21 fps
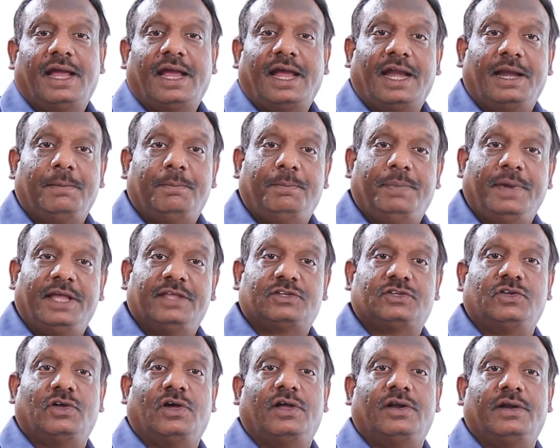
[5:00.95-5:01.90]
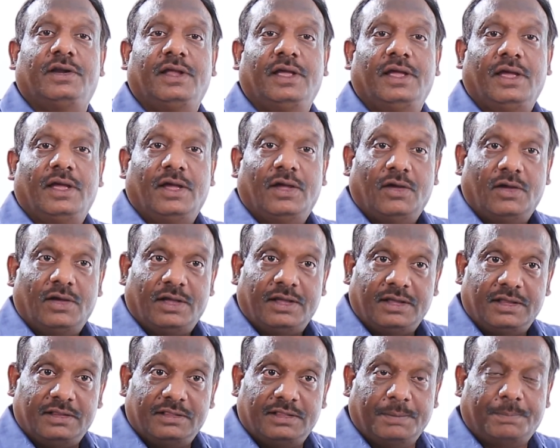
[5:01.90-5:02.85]
and based on
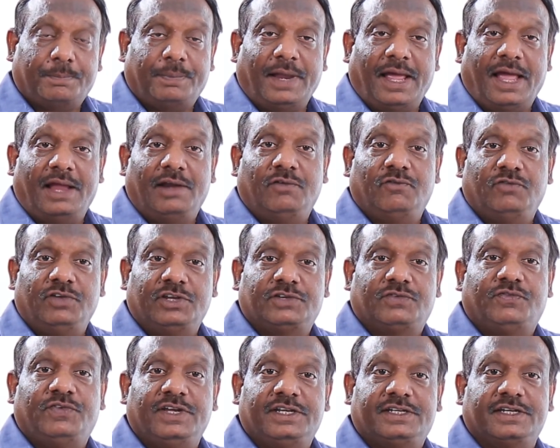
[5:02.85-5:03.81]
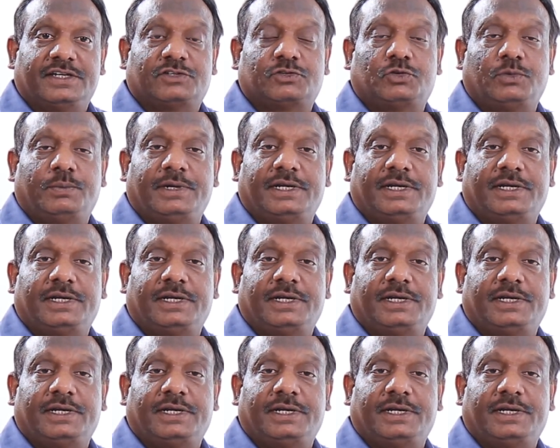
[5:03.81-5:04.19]
the plan which features to